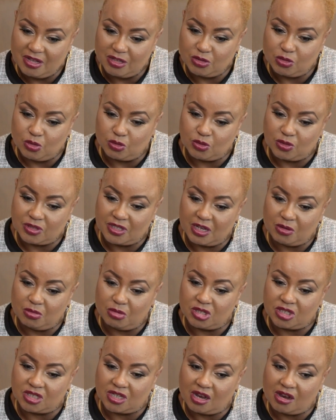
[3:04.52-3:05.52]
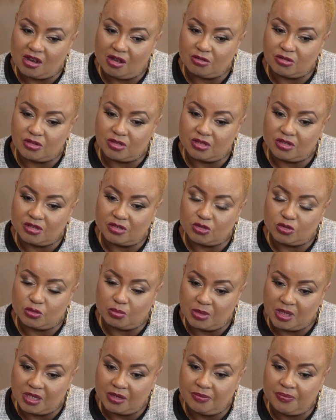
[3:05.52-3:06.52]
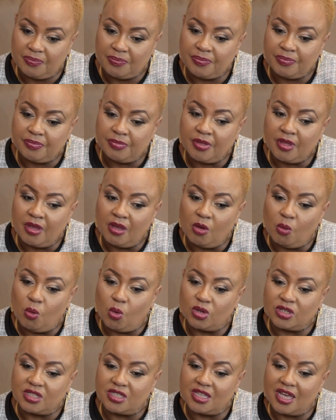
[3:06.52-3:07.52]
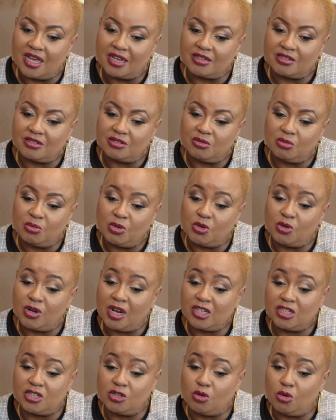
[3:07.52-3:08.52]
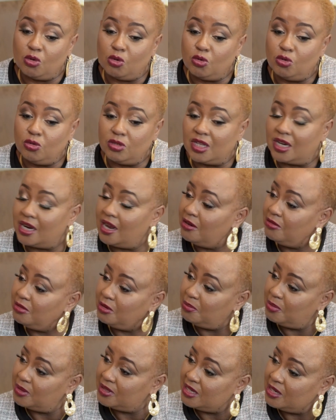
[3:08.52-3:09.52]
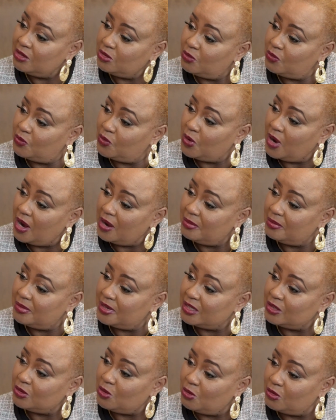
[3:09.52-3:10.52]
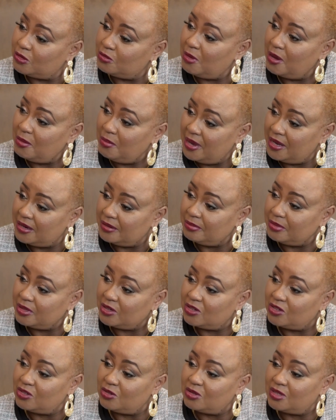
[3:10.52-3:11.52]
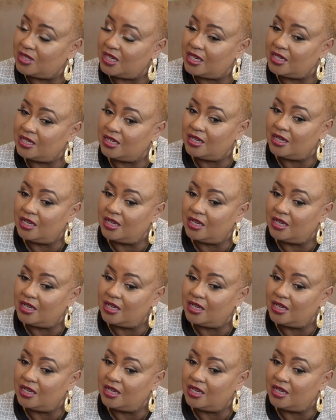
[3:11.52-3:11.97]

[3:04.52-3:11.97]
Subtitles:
else you also said, which stuck out to me, was that we could actually conclude that 100% of crime is caused by men, because you said